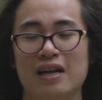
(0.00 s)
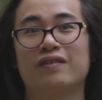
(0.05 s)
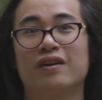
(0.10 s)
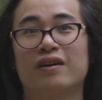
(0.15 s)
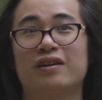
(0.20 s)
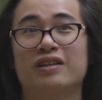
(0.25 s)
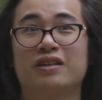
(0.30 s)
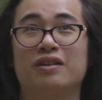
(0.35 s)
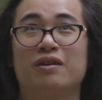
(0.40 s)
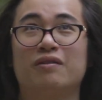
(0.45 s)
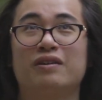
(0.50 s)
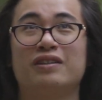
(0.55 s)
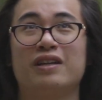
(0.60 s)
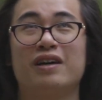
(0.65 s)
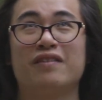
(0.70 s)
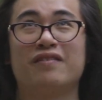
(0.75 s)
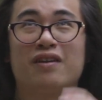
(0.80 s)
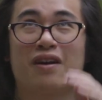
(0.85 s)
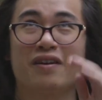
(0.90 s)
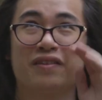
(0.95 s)

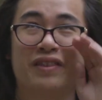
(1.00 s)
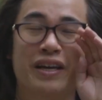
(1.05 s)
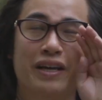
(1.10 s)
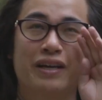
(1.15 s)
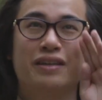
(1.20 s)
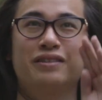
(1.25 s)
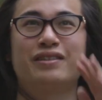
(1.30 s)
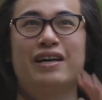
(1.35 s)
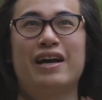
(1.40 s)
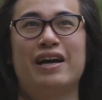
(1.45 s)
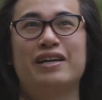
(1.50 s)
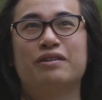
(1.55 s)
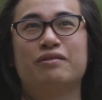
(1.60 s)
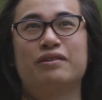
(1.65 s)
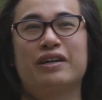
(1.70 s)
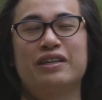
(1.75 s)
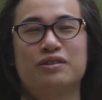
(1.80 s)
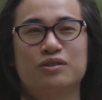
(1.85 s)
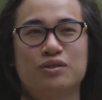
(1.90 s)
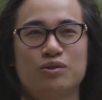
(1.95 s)
There are things that you
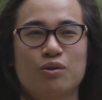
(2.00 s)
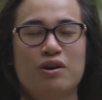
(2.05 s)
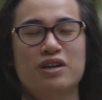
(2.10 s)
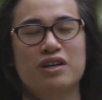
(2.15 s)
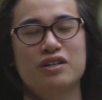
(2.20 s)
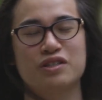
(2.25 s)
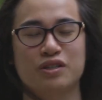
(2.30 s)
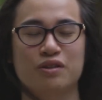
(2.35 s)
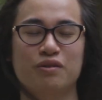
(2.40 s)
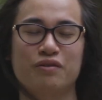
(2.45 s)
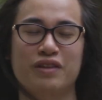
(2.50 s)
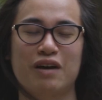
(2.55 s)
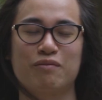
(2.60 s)
can sort of do